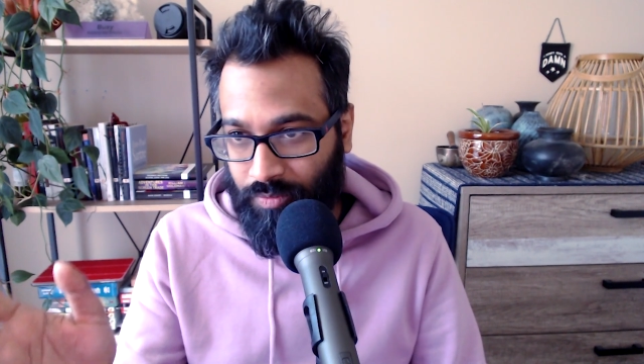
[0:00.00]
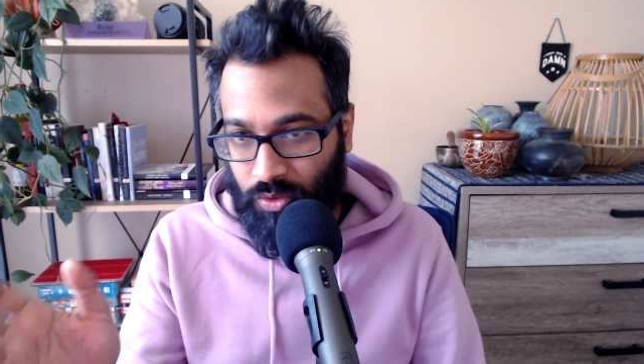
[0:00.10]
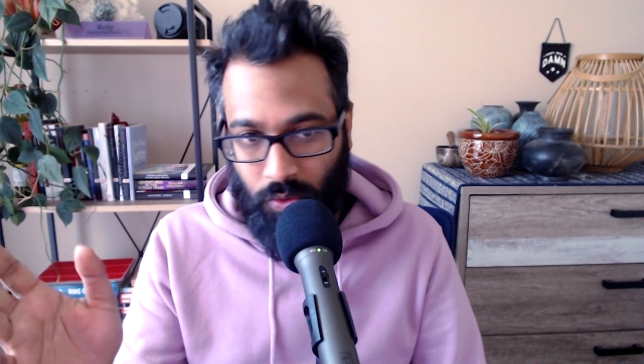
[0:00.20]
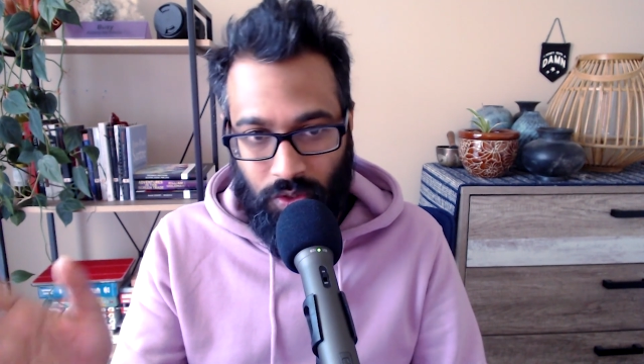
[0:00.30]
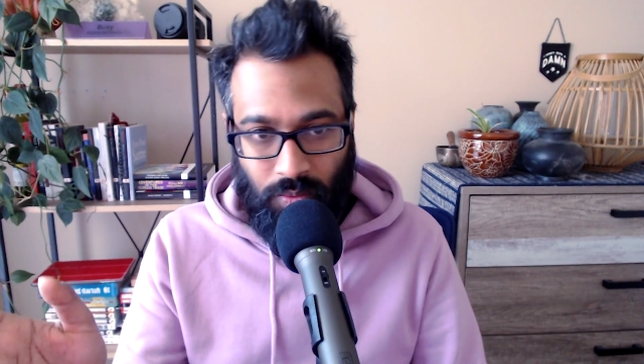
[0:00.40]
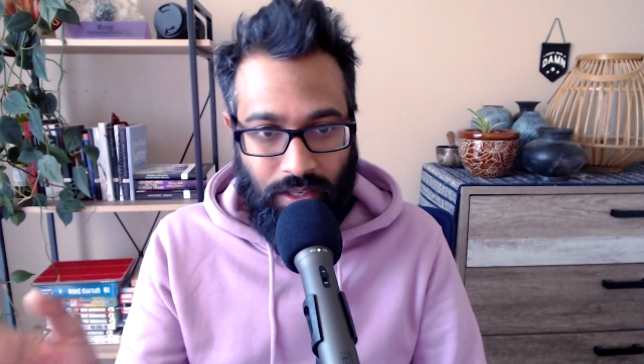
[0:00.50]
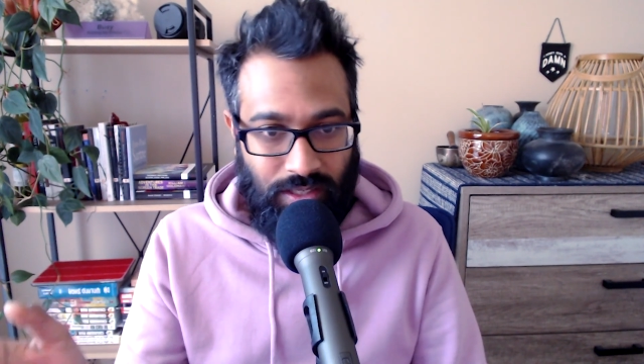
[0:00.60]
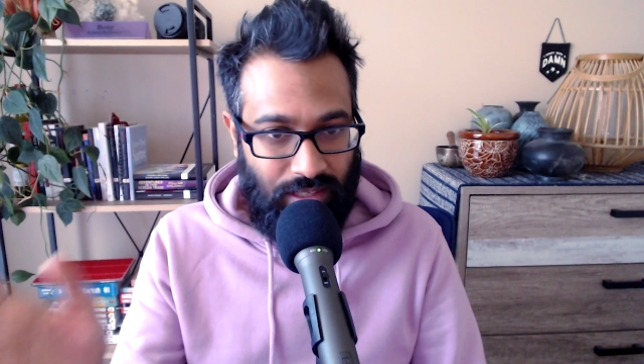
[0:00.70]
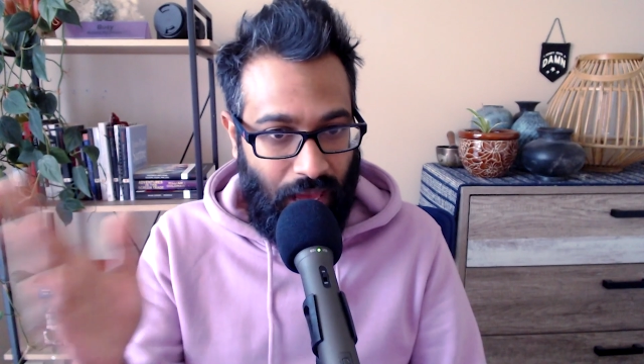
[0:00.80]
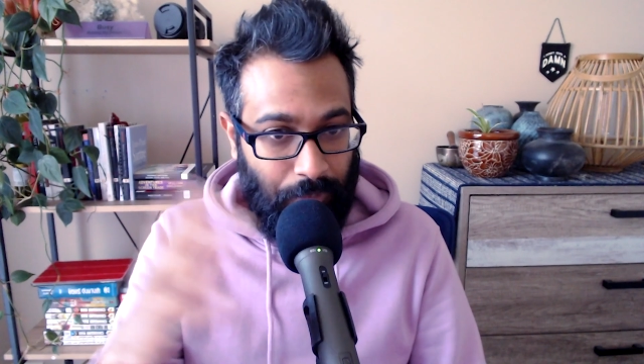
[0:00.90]
juice
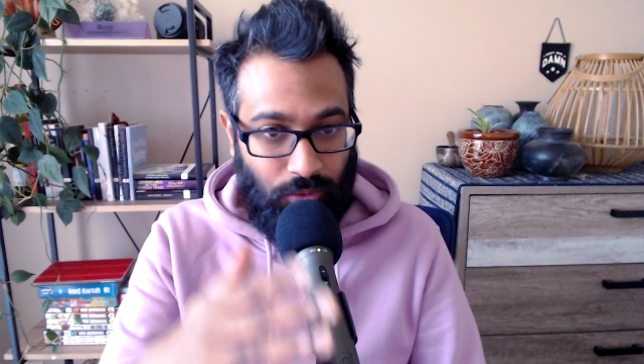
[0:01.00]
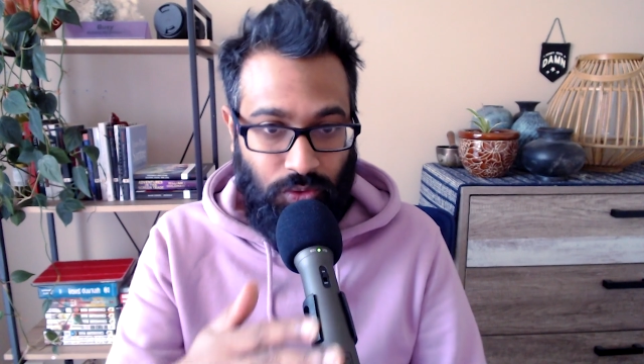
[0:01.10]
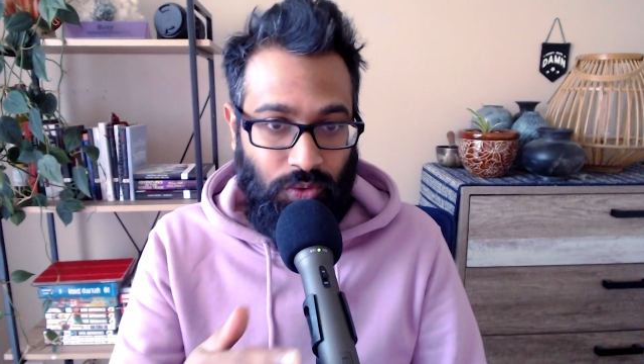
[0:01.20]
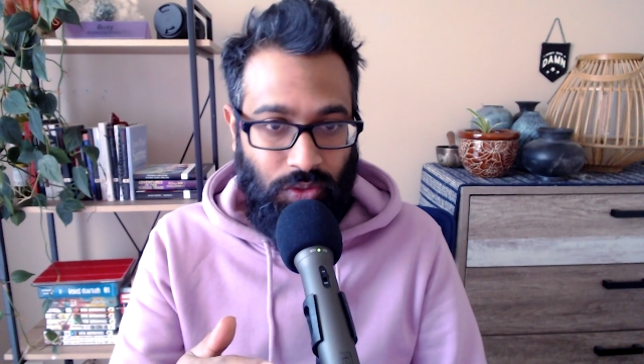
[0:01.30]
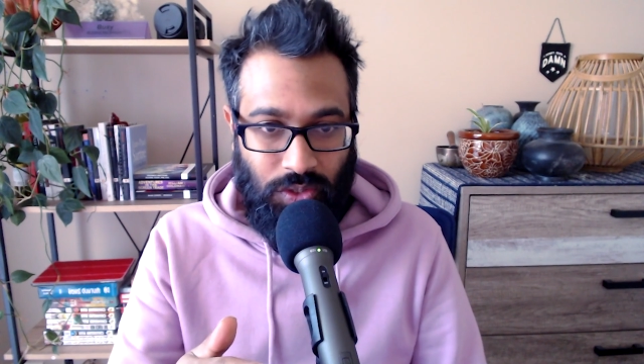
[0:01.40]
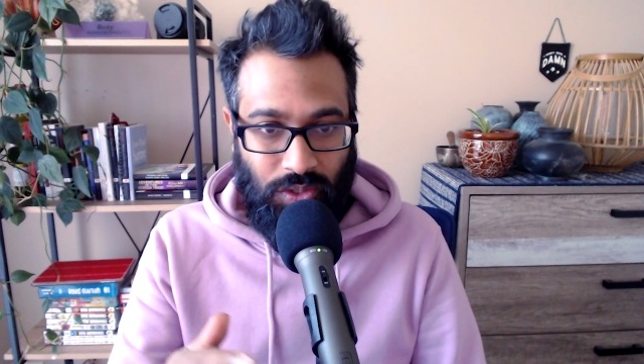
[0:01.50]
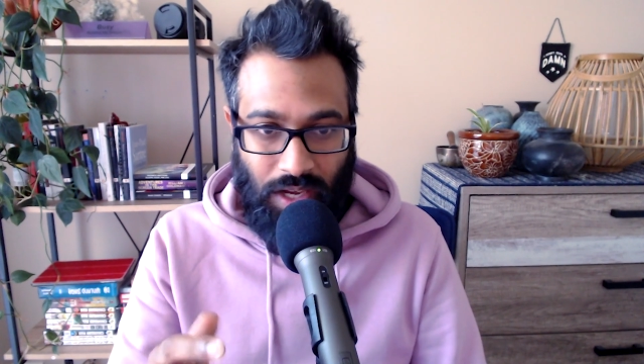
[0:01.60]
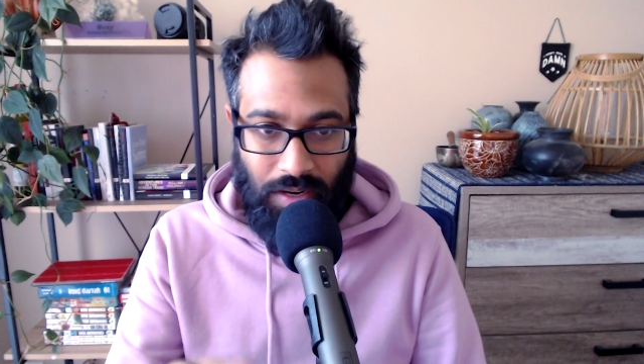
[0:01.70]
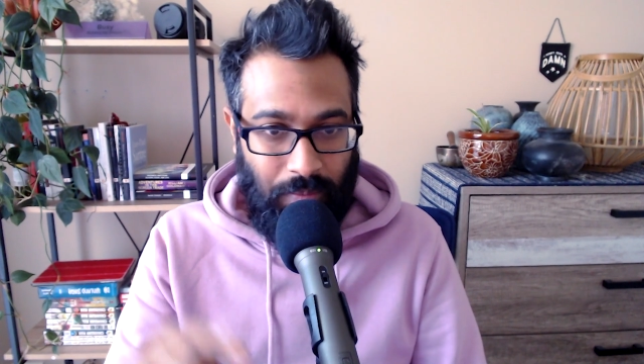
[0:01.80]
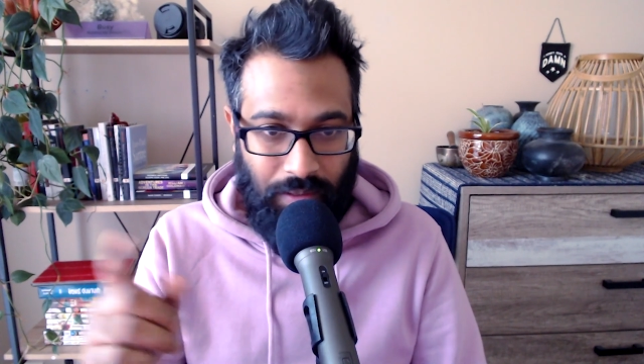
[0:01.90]
versus the apple juice.
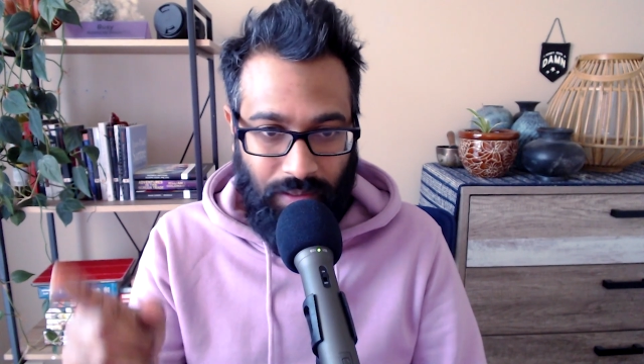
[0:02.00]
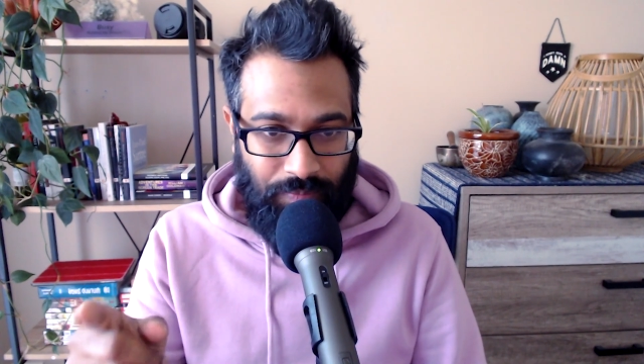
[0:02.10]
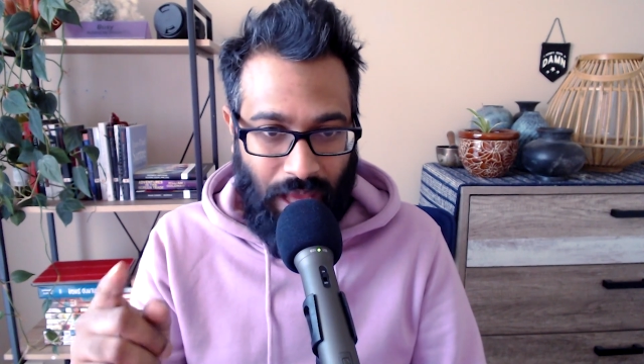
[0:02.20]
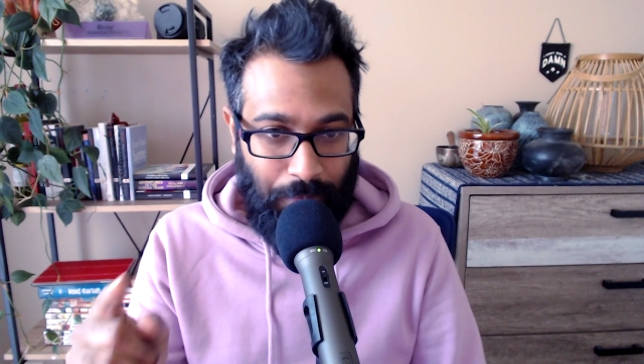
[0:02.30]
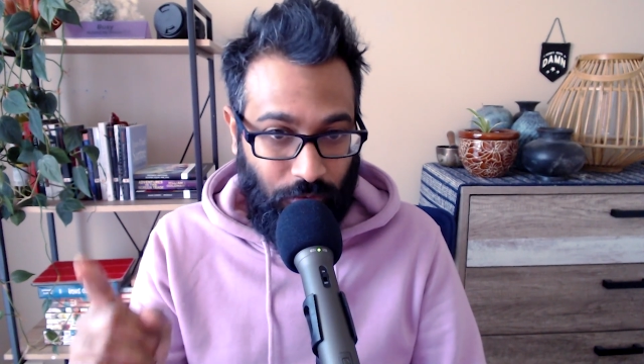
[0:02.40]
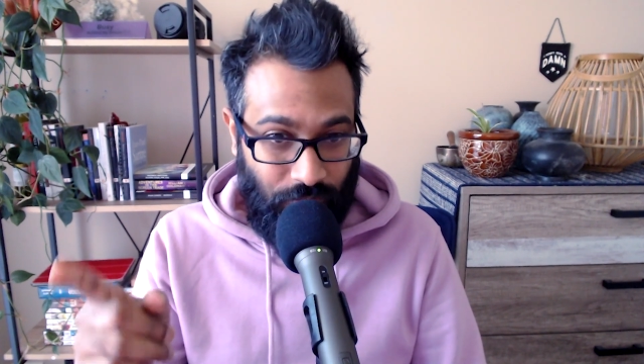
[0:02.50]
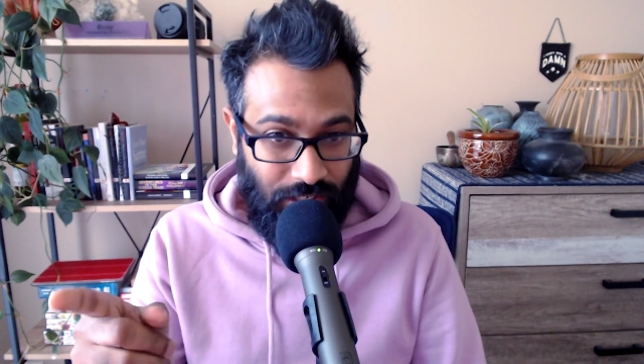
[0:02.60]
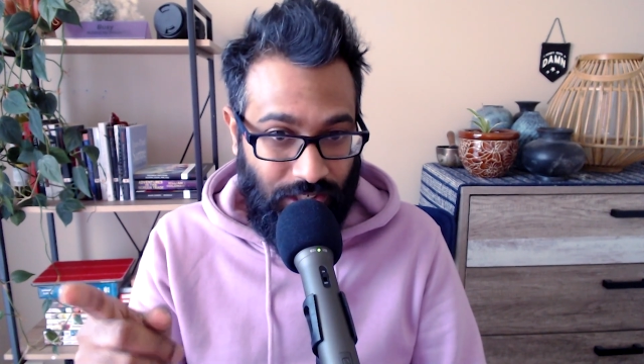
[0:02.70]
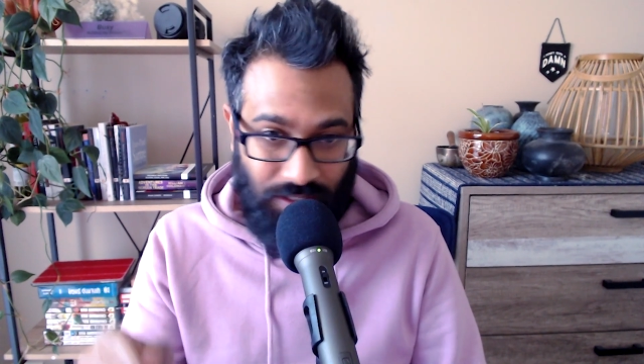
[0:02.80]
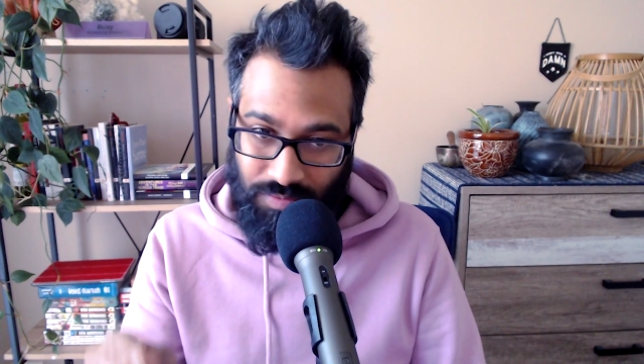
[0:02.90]
I remember apple
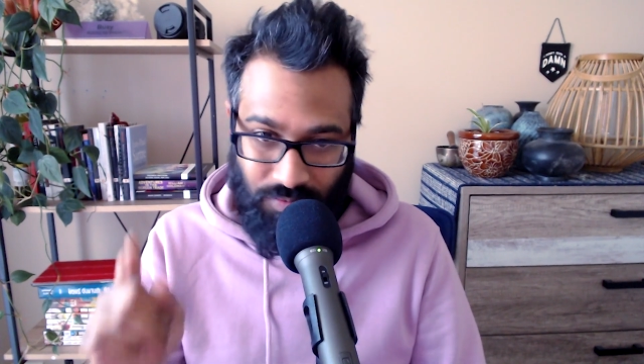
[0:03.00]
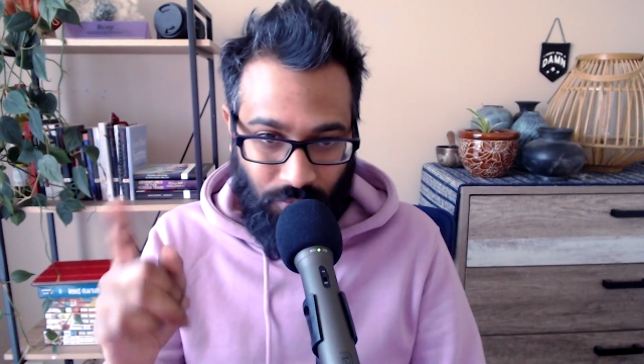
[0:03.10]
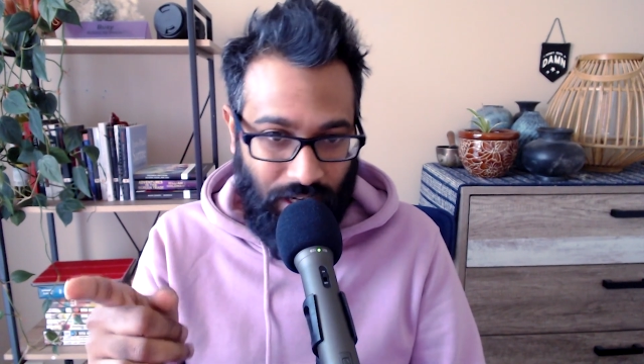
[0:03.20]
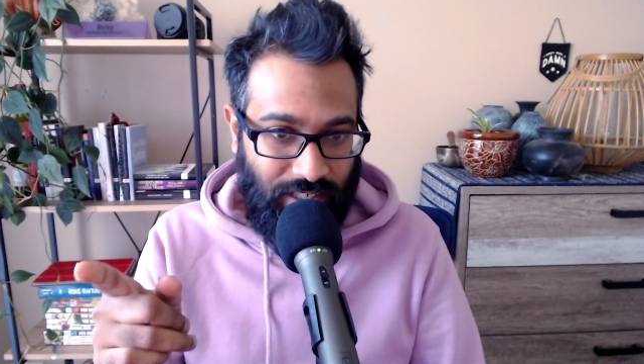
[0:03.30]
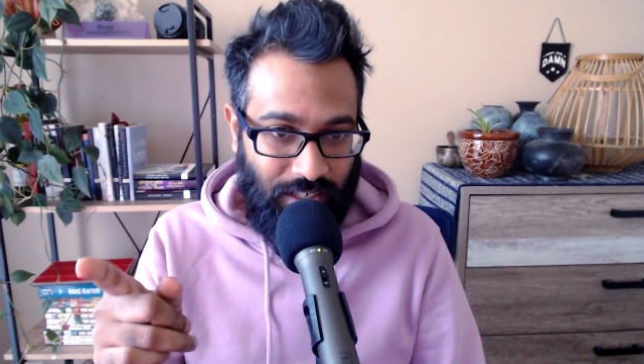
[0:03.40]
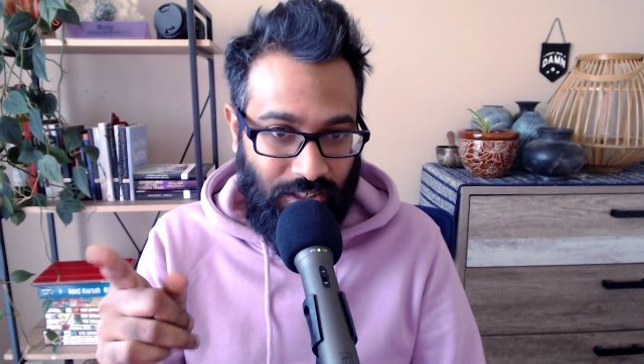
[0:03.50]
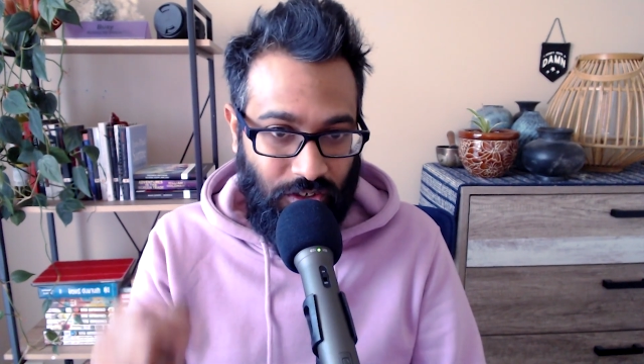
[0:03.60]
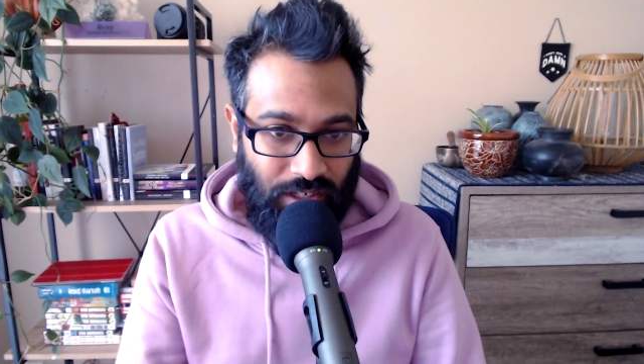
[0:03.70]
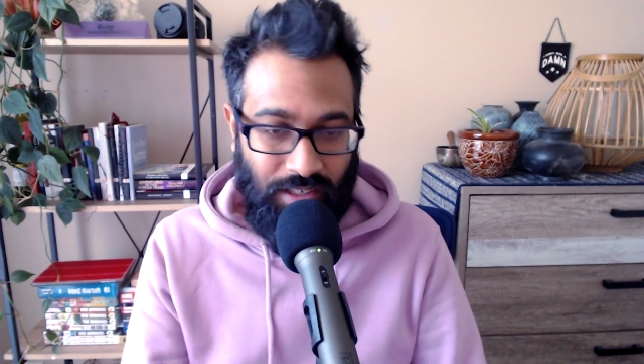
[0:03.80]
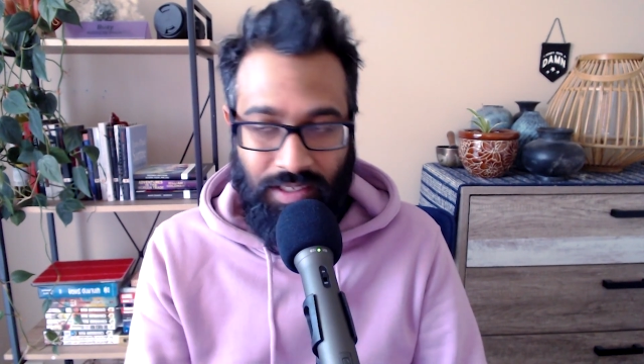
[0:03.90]
fizz, very tasty
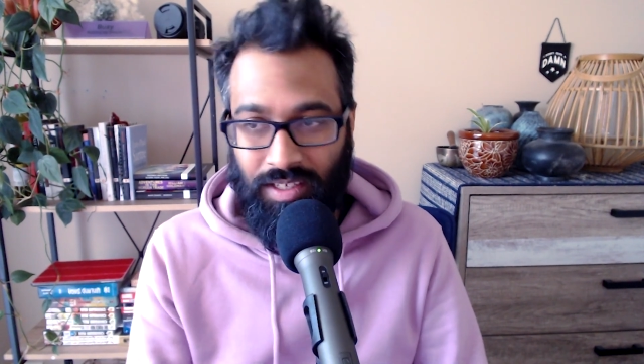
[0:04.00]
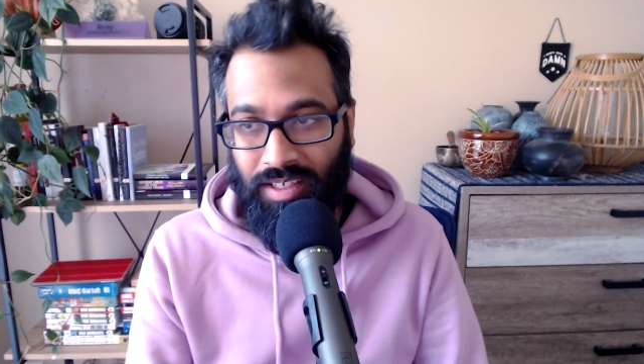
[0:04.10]
drink.